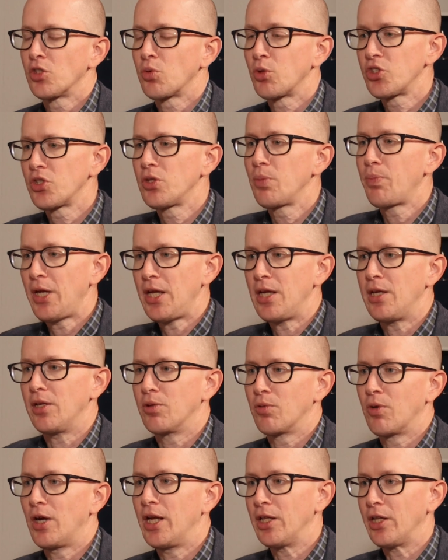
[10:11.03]
So what's the pain,
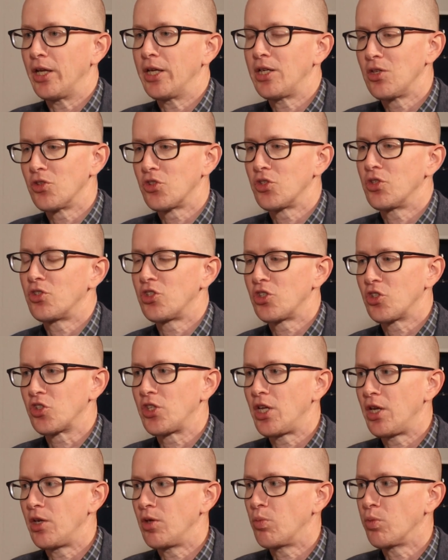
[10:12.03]
right? Like, is it just
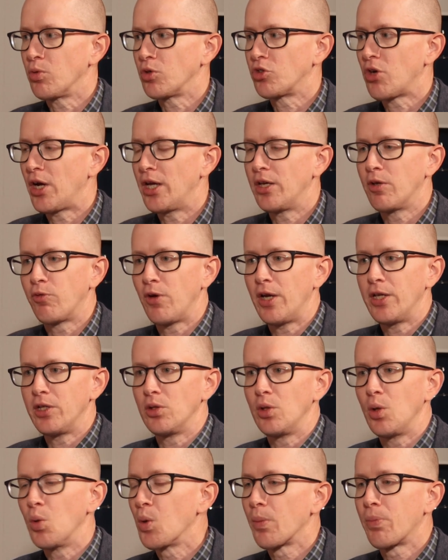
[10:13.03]
they were trying to find a
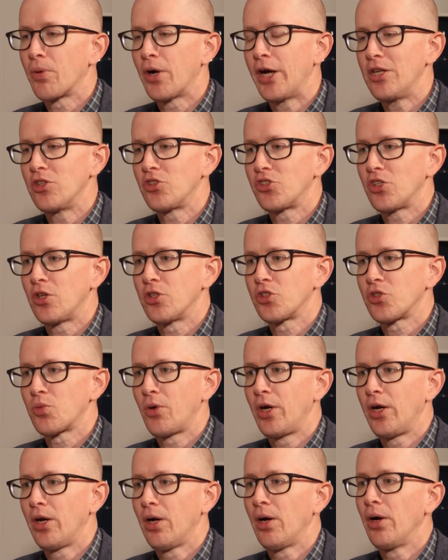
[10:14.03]
lower price
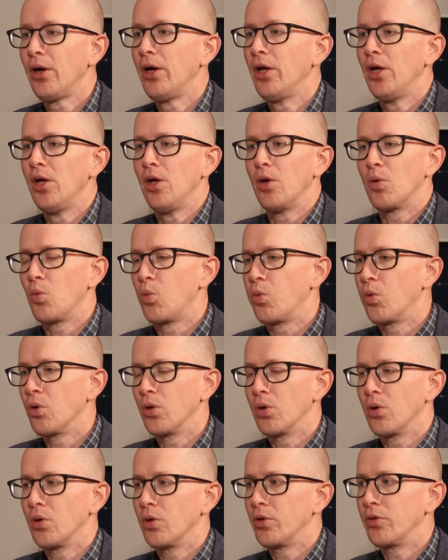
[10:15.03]
elsewhere?
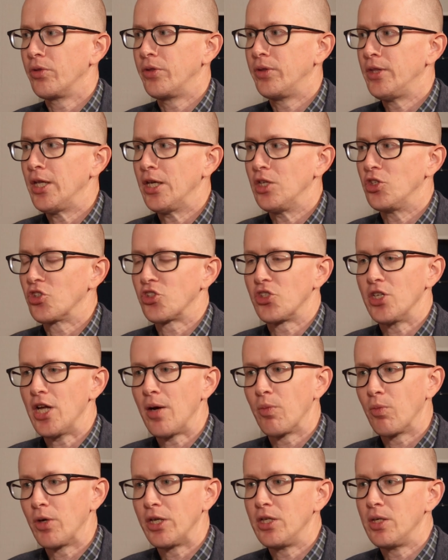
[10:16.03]
Were they just
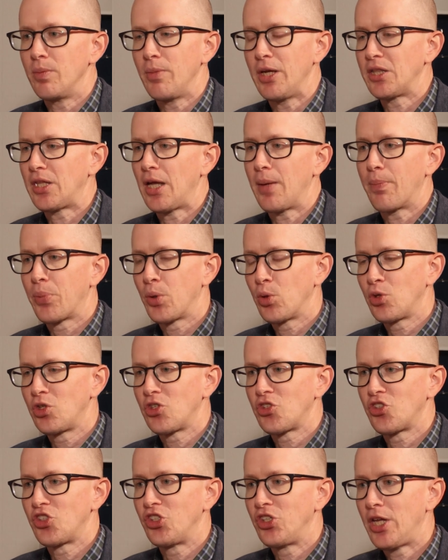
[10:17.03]
not ready to make that
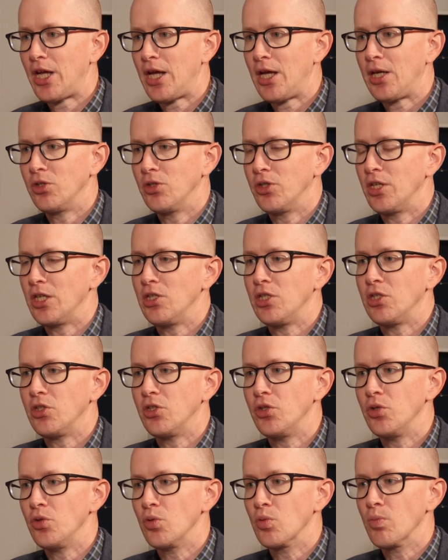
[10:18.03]
purchase today? Do they need to
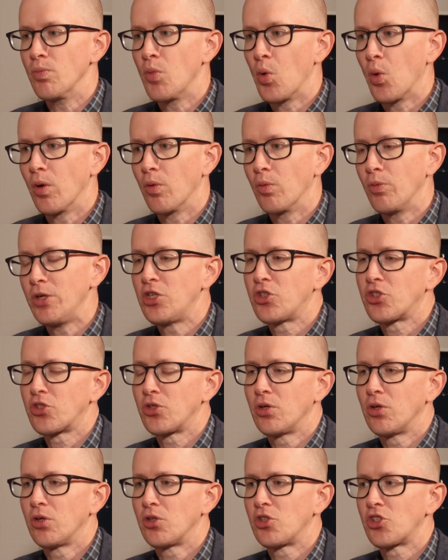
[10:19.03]
do more
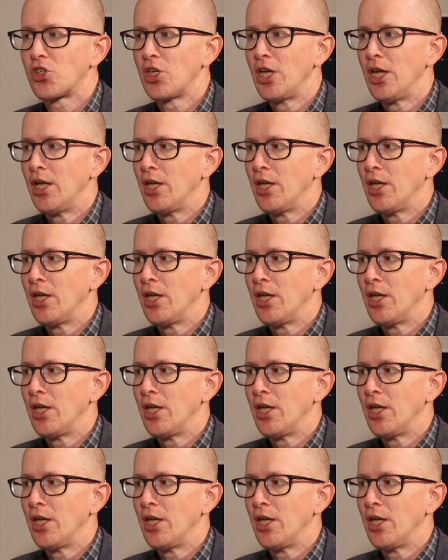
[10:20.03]
research?